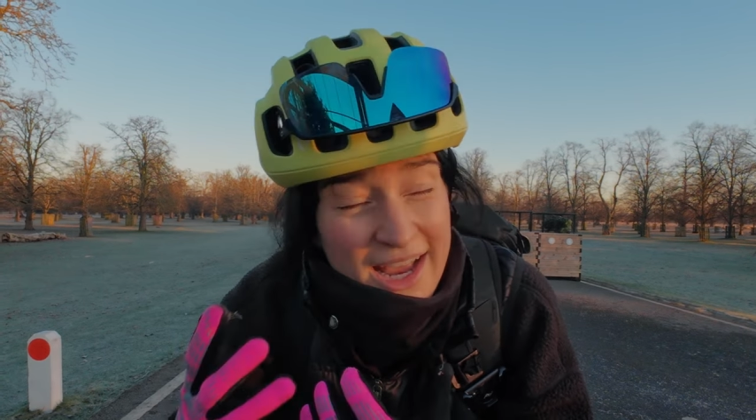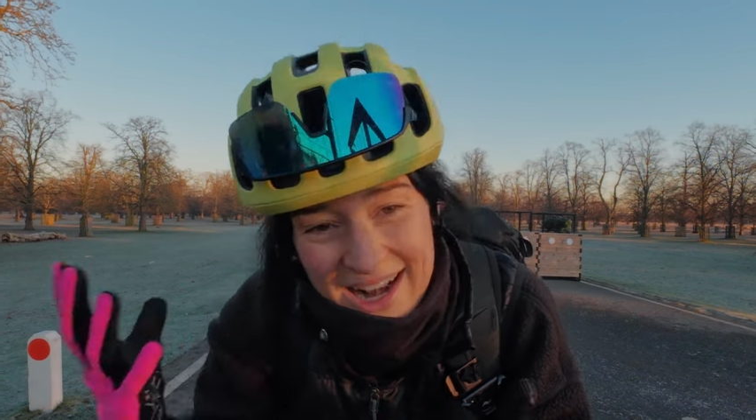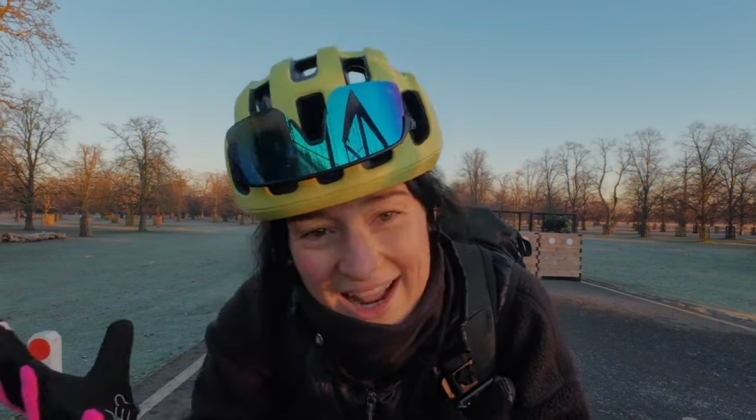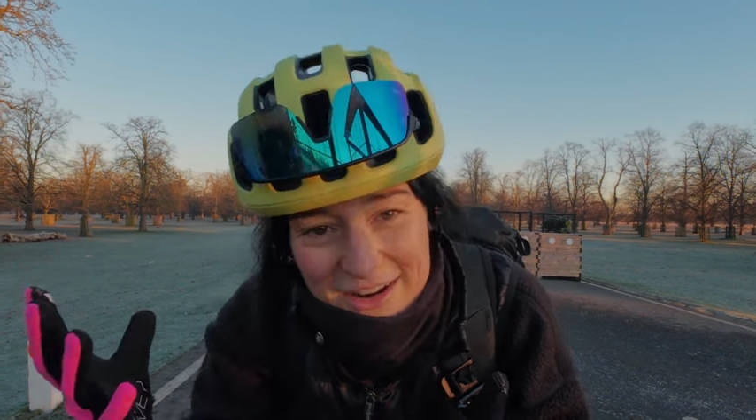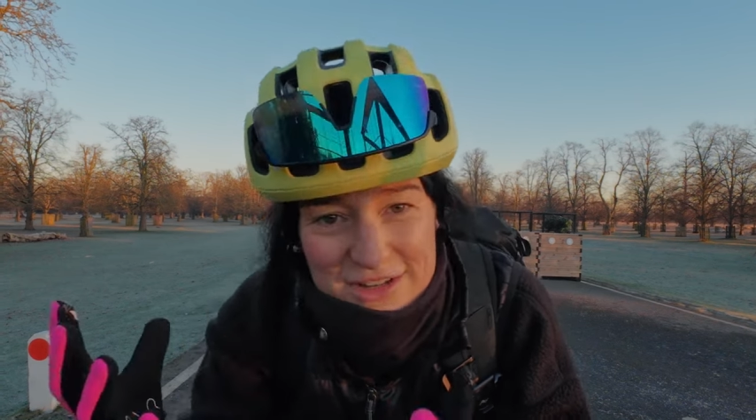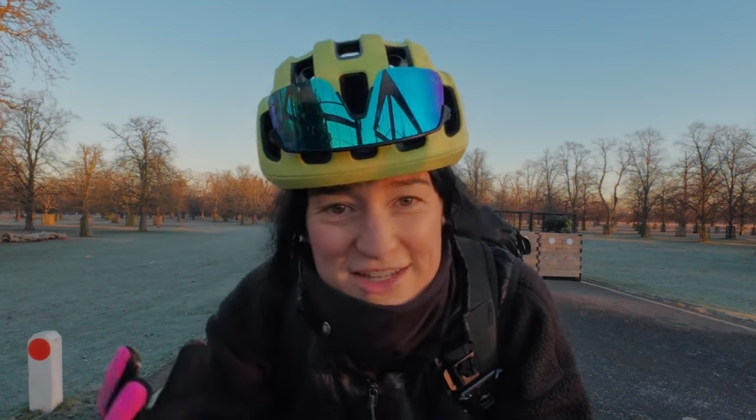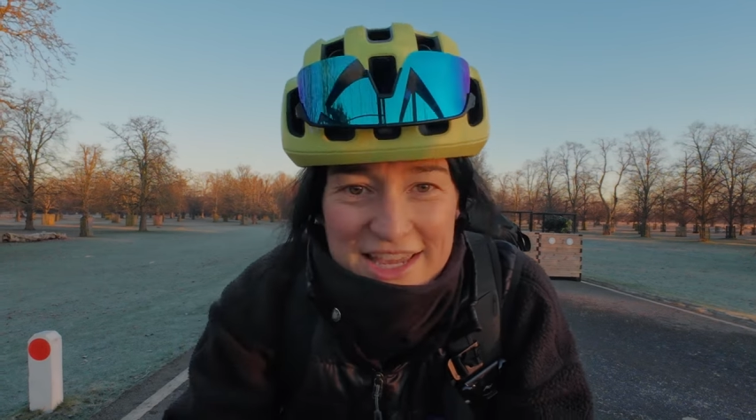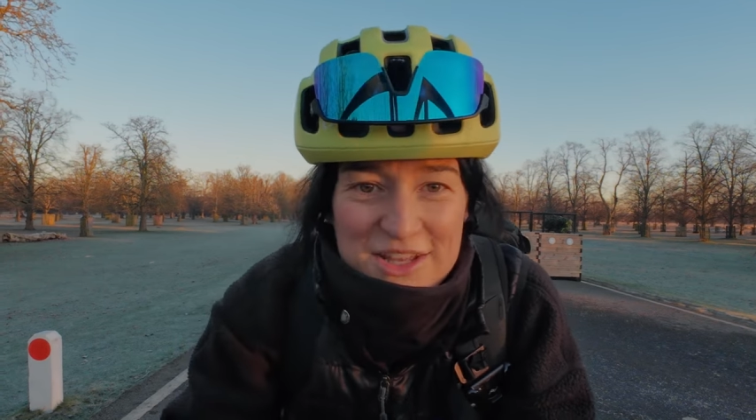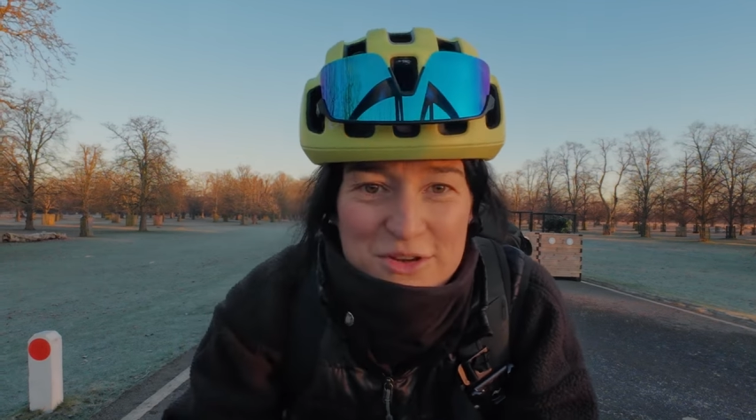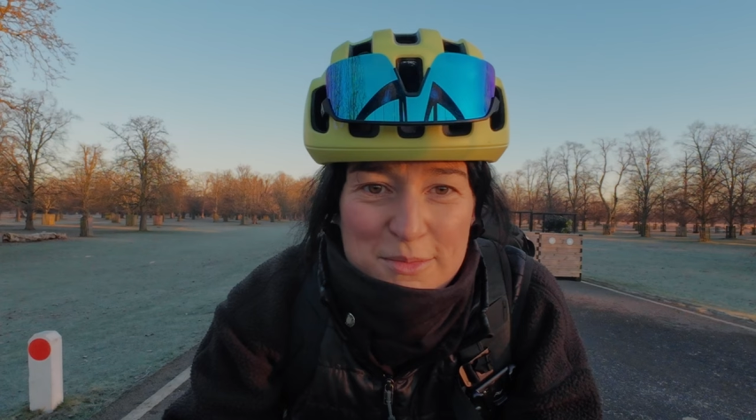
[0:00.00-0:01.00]

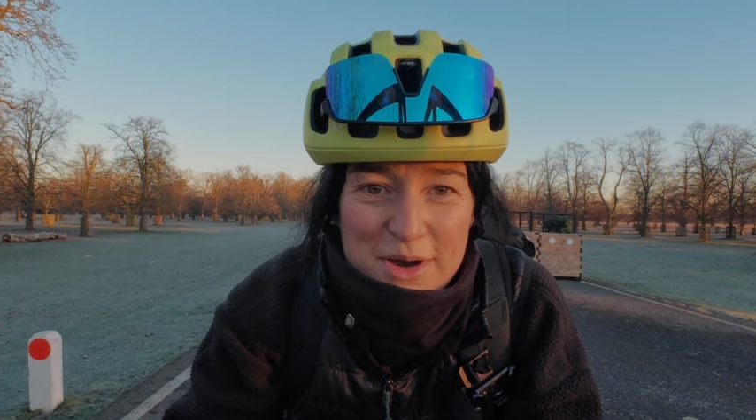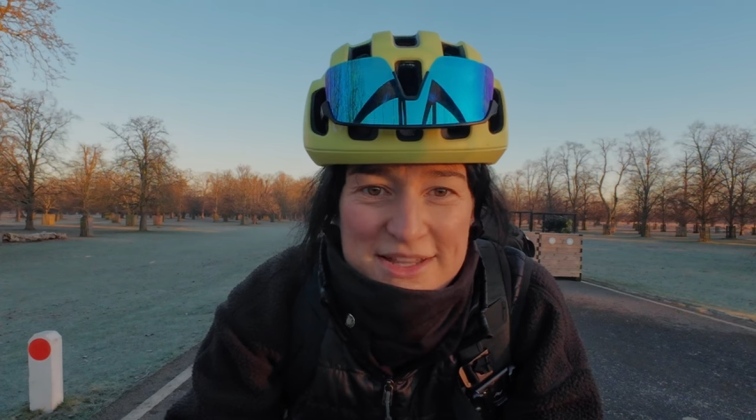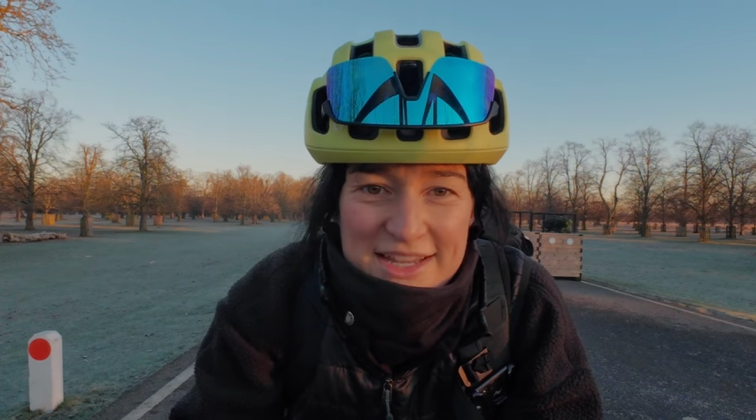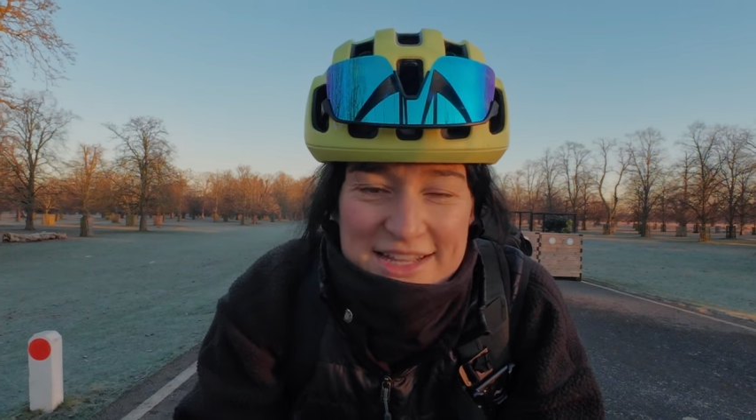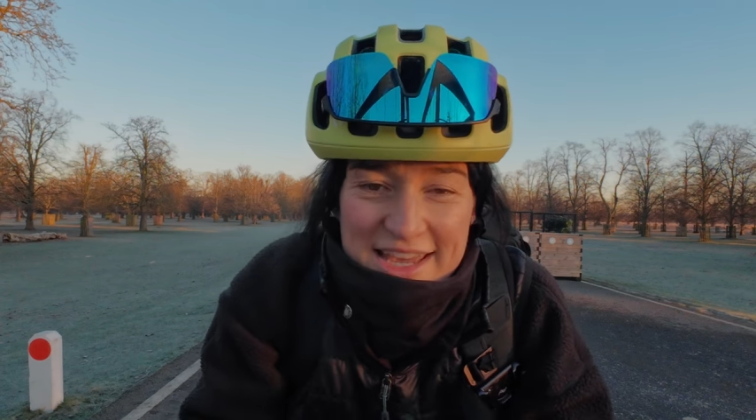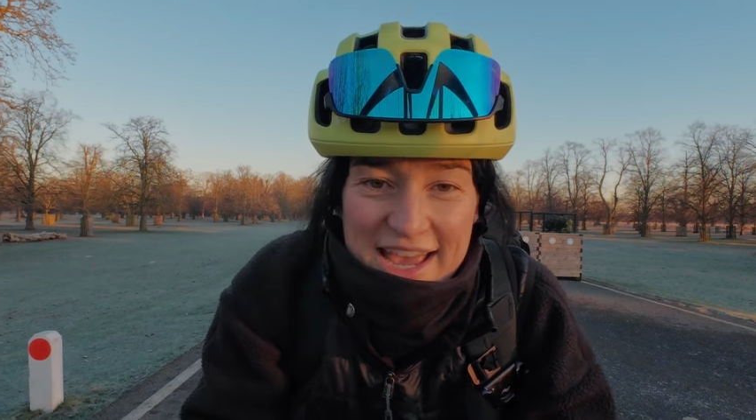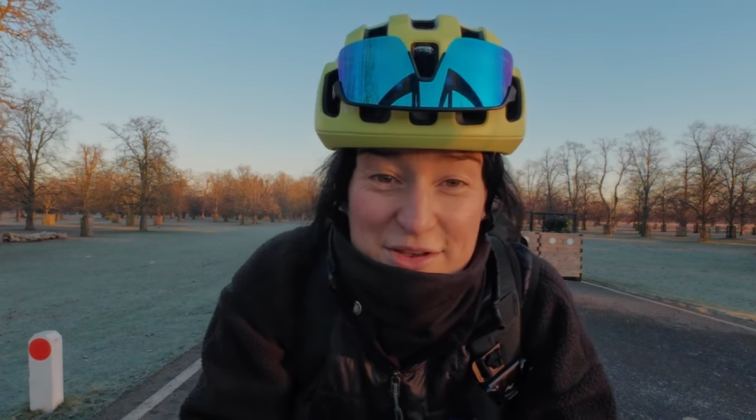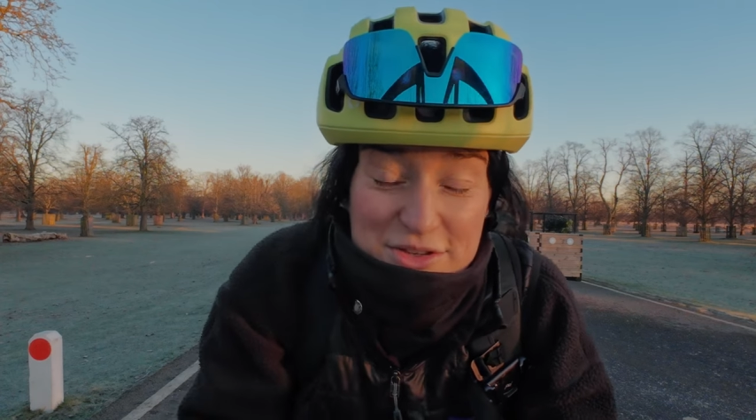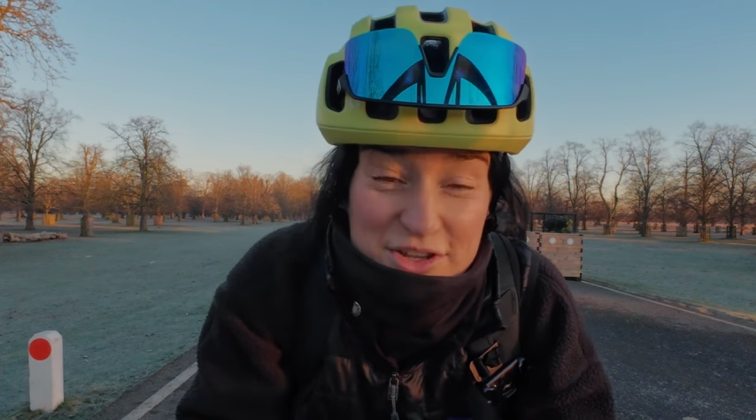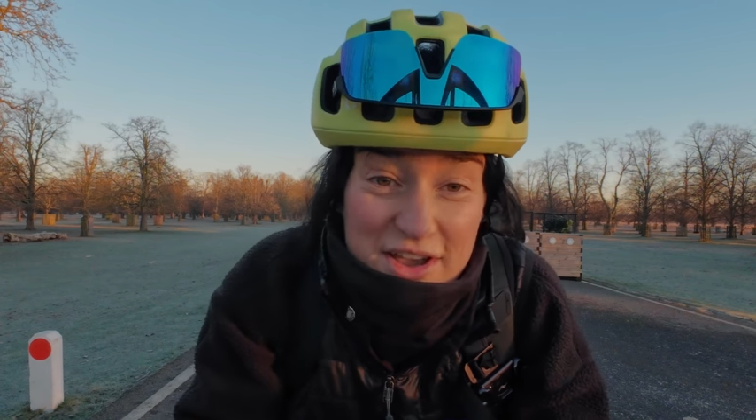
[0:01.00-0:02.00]
clarity in your mindset to get
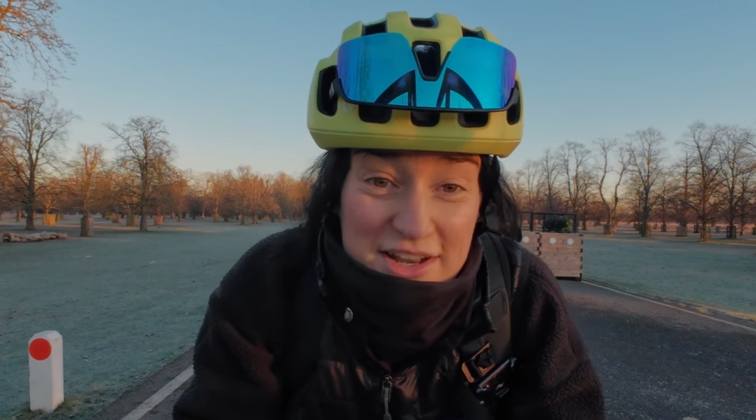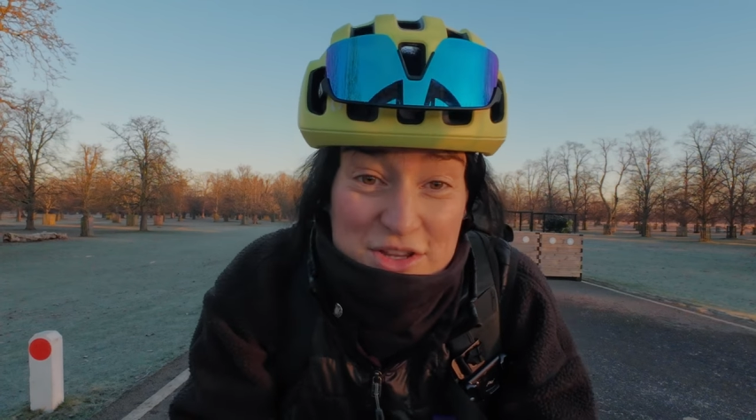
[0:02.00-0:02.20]
outside,